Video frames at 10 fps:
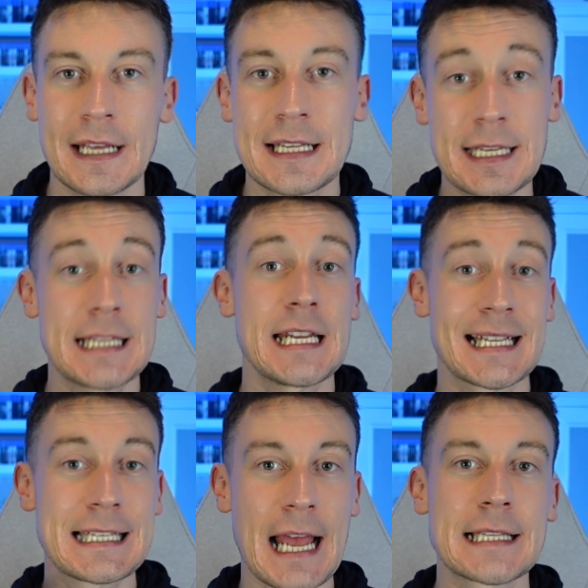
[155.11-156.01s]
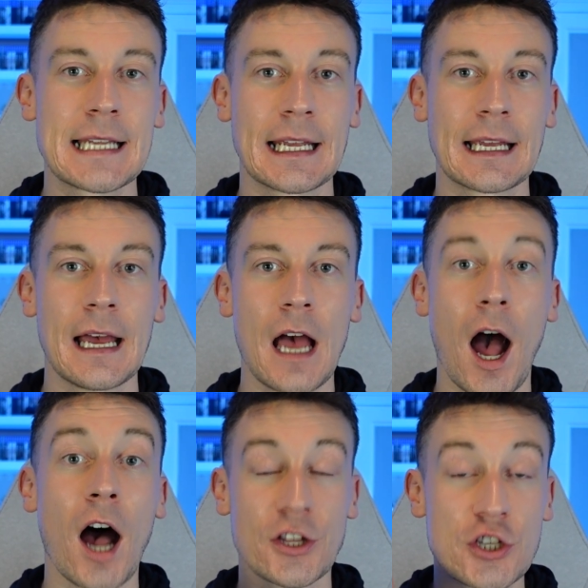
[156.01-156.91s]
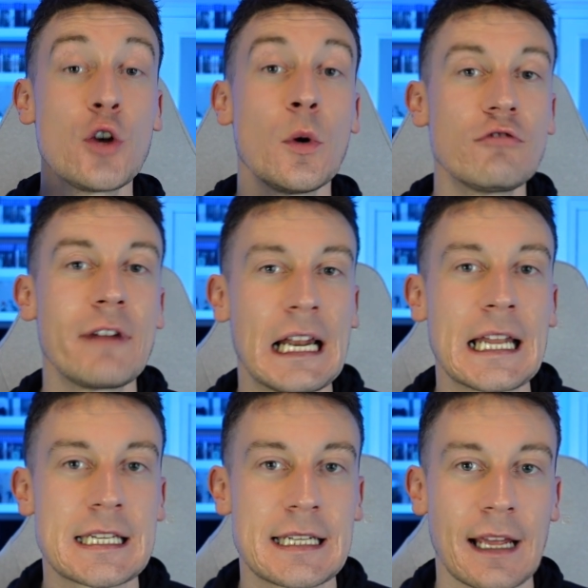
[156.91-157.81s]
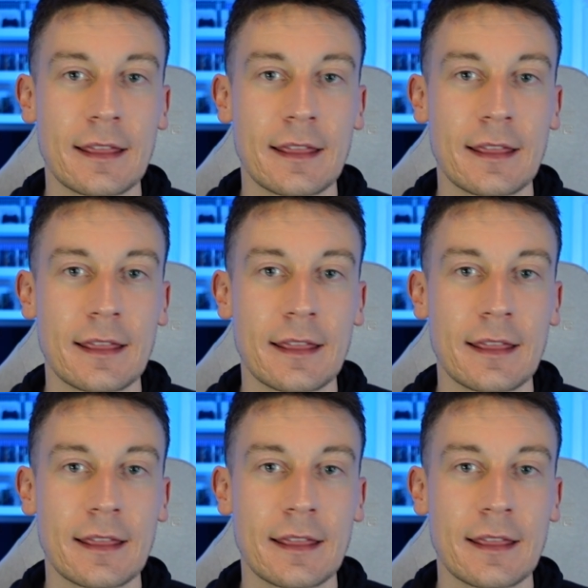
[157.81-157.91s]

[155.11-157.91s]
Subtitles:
City are setting are too unrealistic.